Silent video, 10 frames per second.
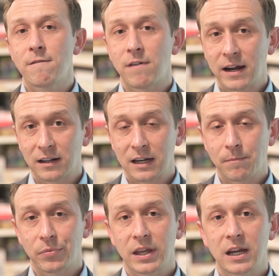
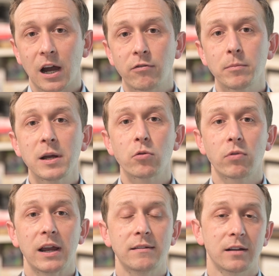Finally, the government
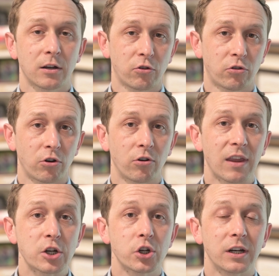raised a concern
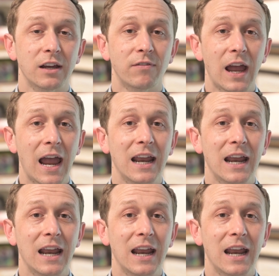that should give